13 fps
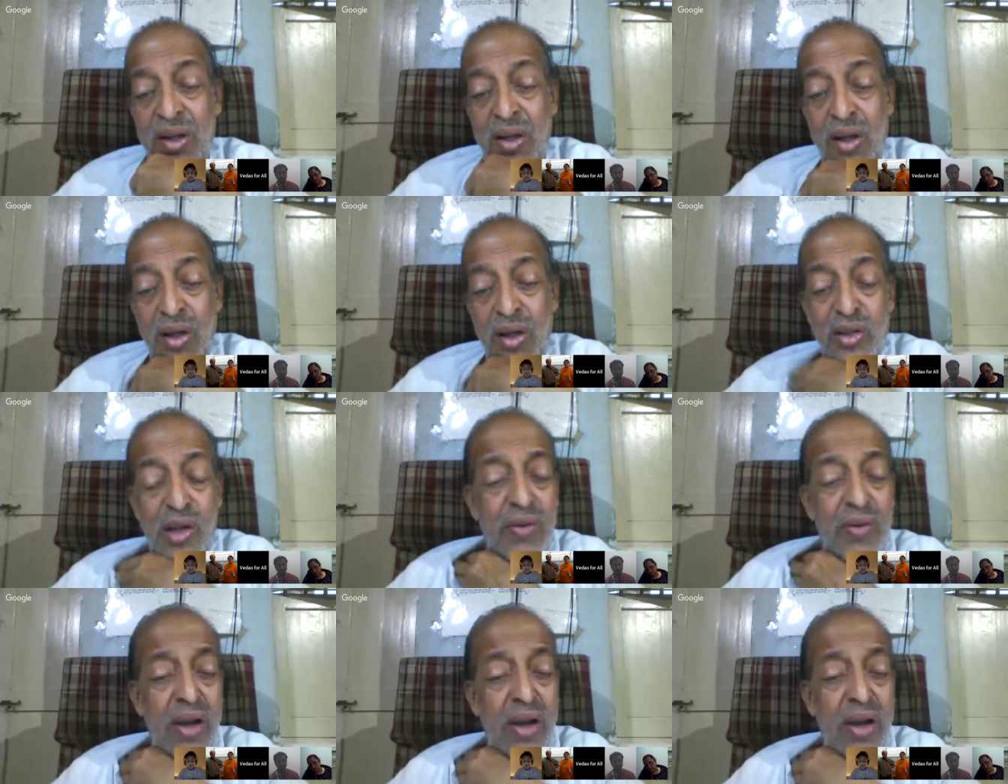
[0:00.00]
So if
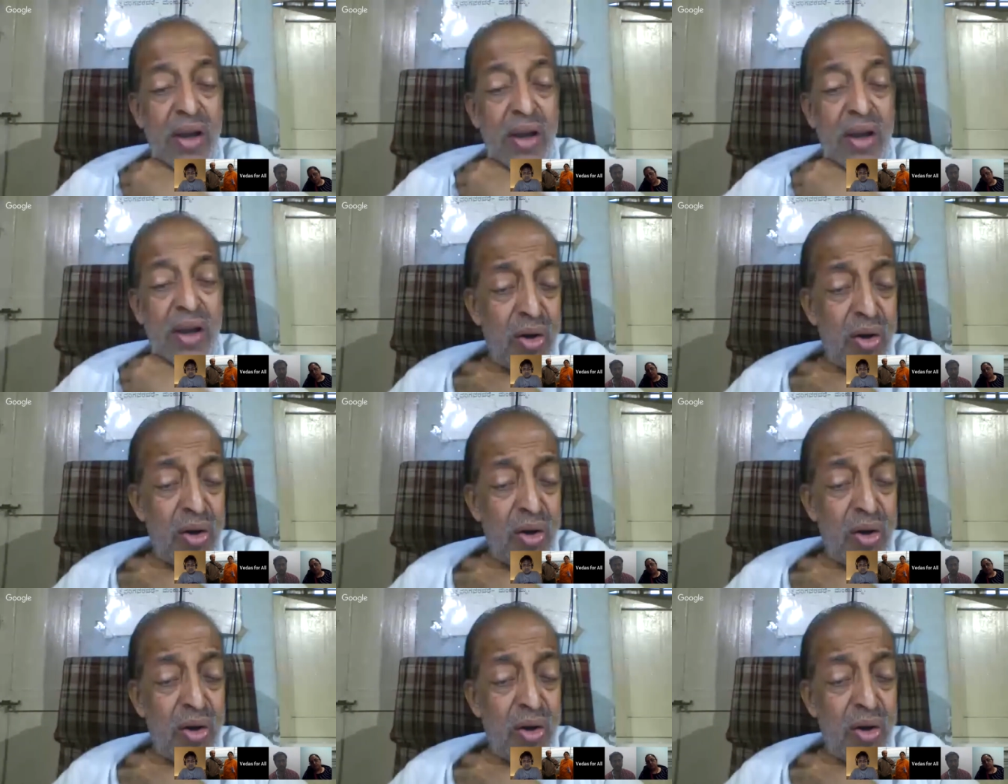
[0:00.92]
we are able to
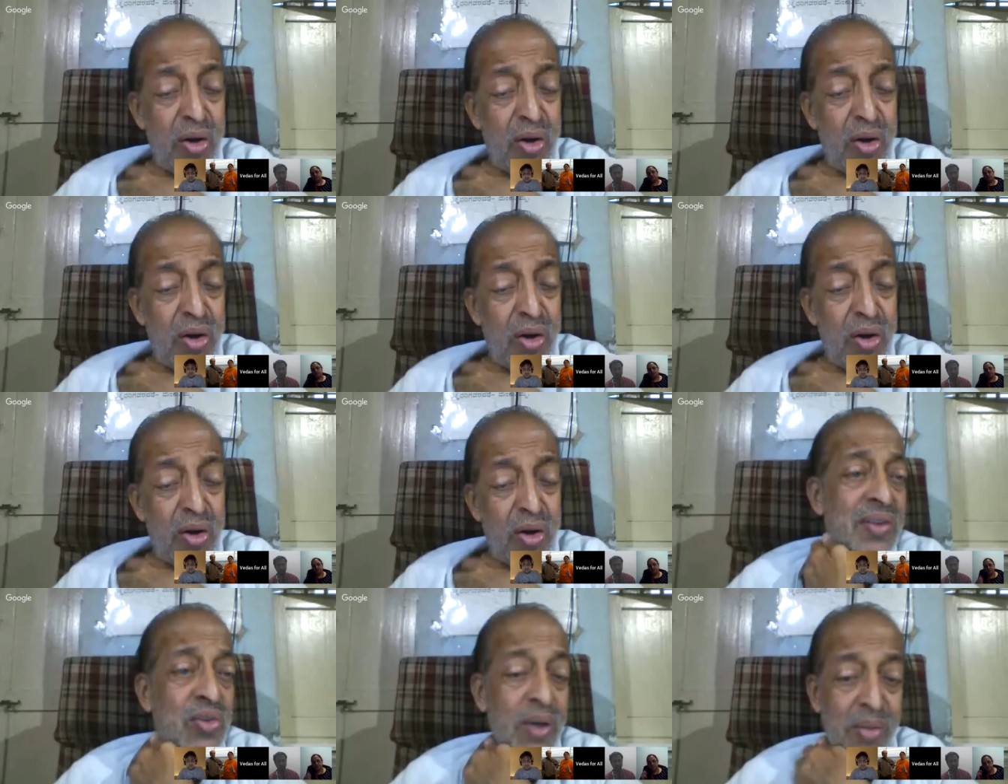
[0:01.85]
understand the meaning of
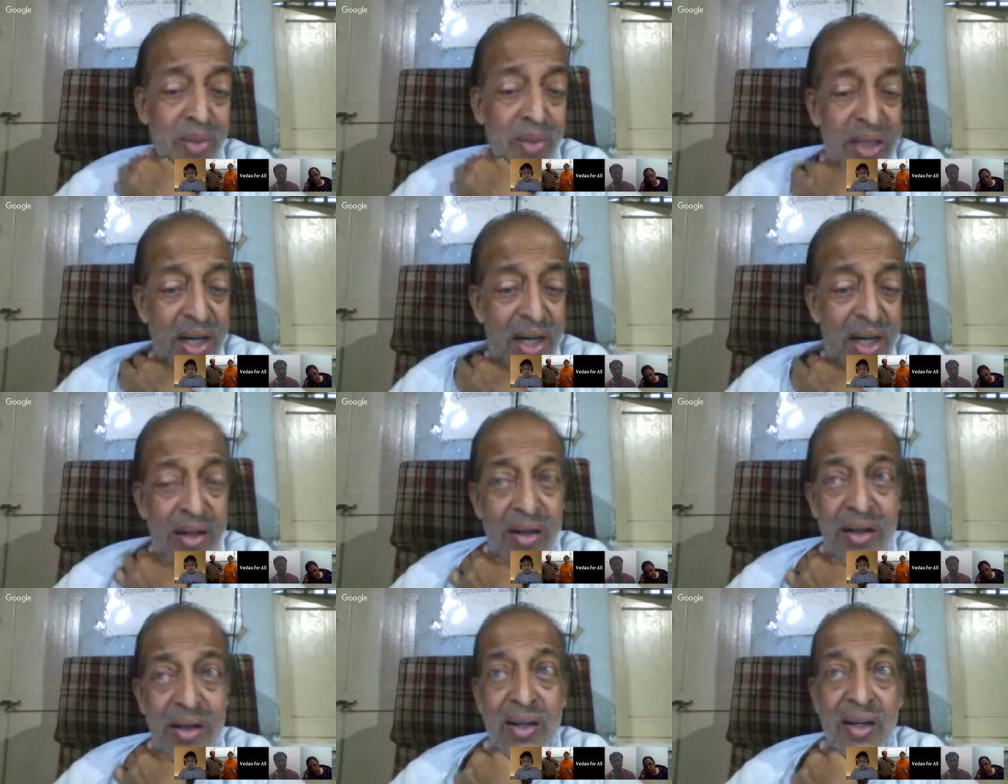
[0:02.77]
this Veda mantra,
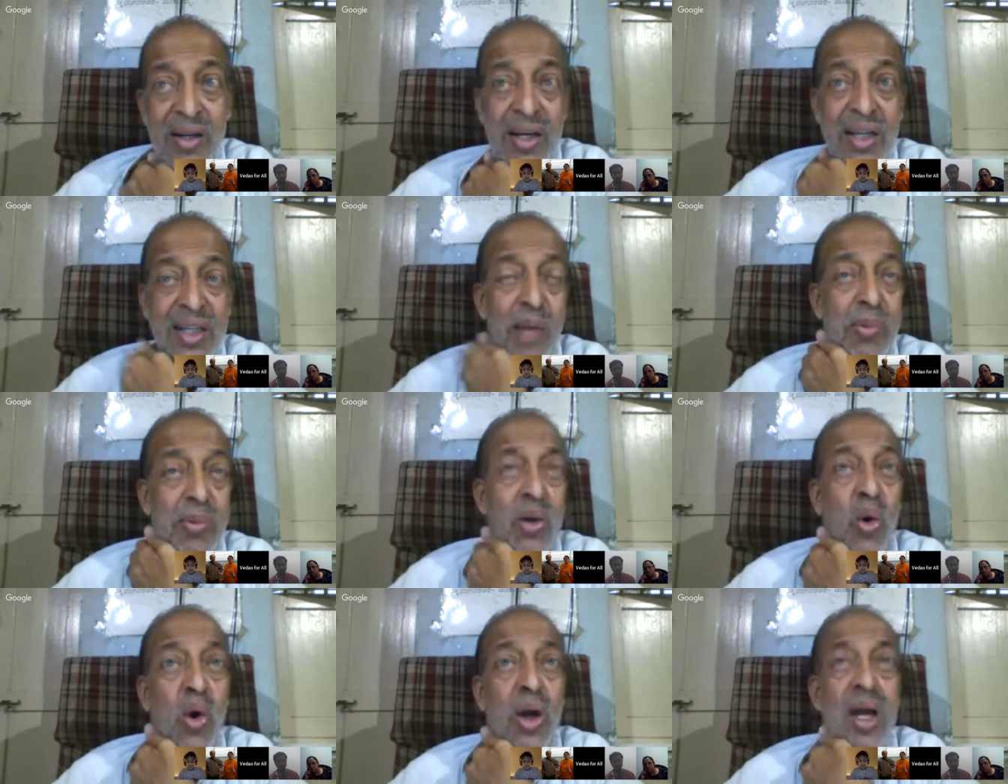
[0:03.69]
there will be
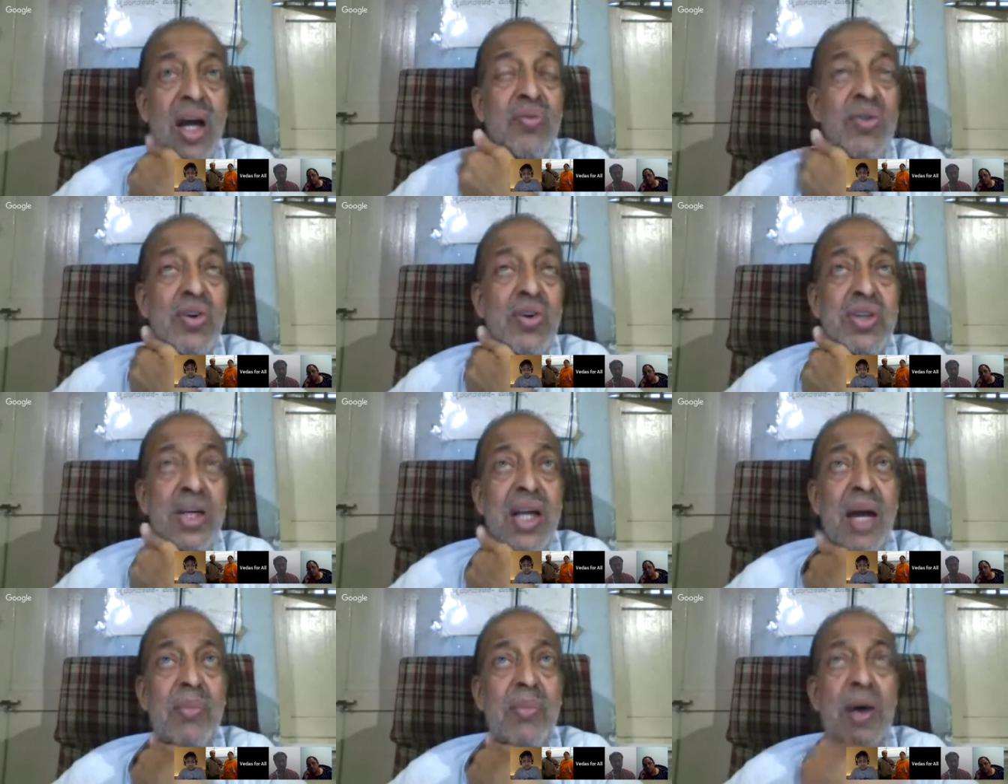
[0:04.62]
no
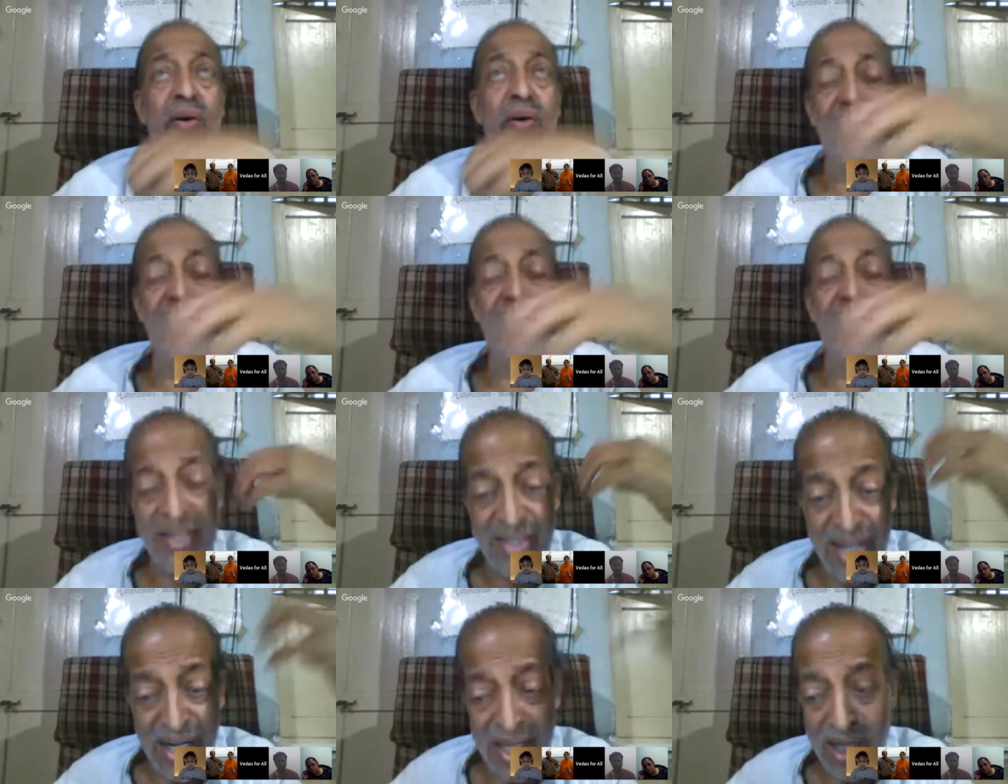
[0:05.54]
confusion about our
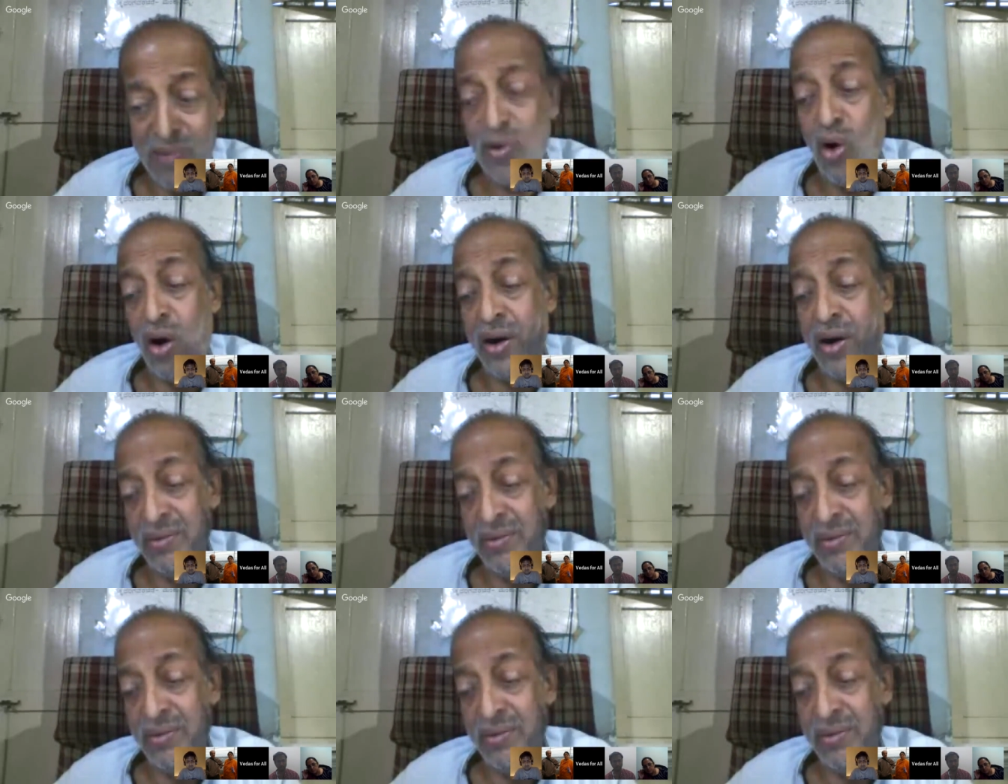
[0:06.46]
understanding of God.